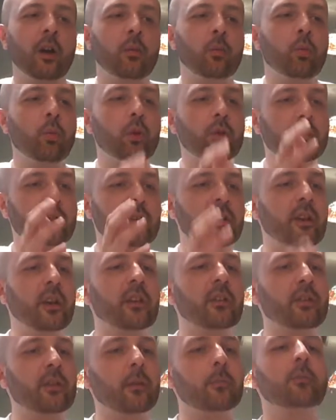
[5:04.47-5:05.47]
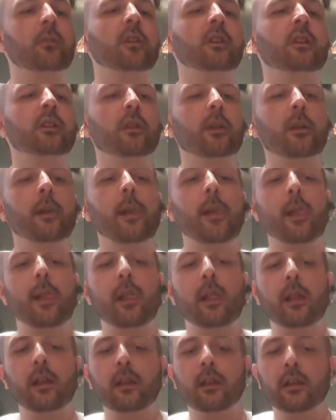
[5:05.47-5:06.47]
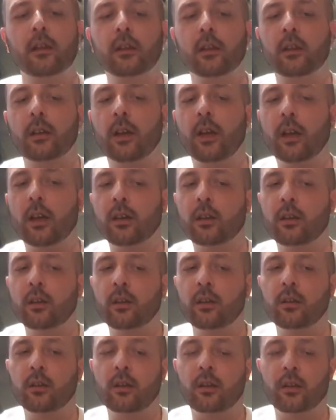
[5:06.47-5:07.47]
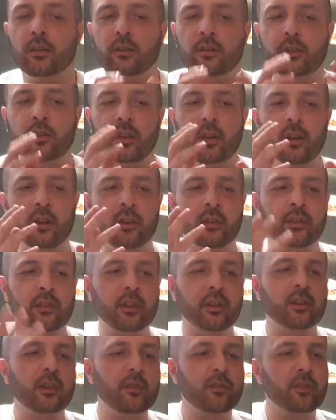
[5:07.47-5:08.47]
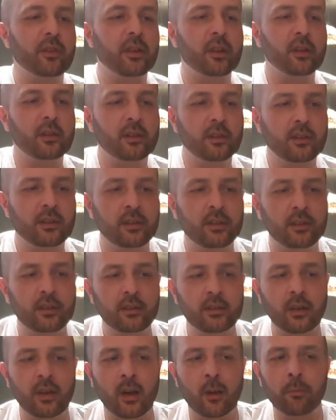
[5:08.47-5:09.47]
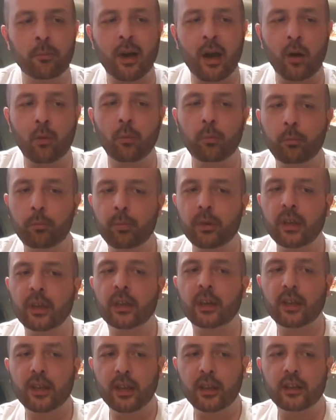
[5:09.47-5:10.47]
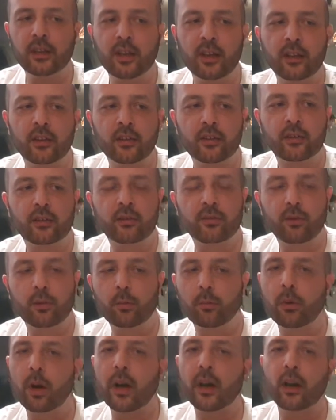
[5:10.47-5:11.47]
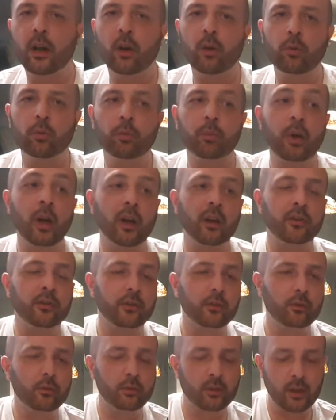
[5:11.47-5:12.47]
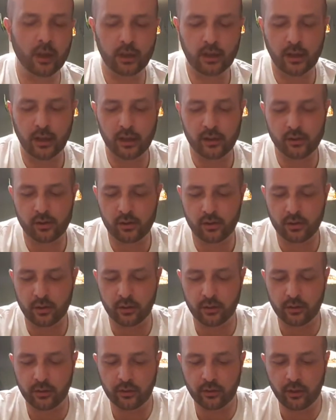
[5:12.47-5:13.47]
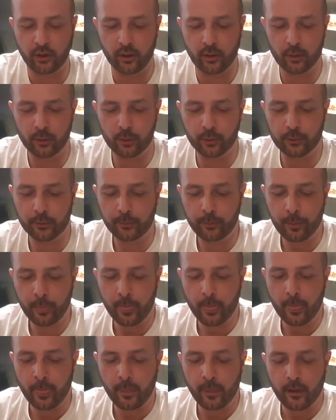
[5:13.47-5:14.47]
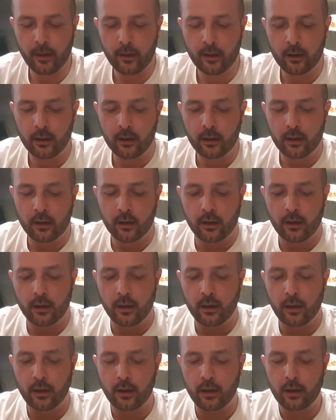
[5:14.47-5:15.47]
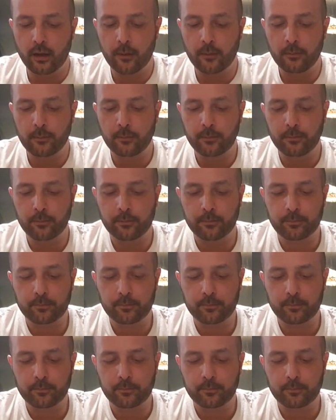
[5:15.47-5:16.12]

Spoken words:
want to get something a significant amount bigger than this for my own personal collection. So um,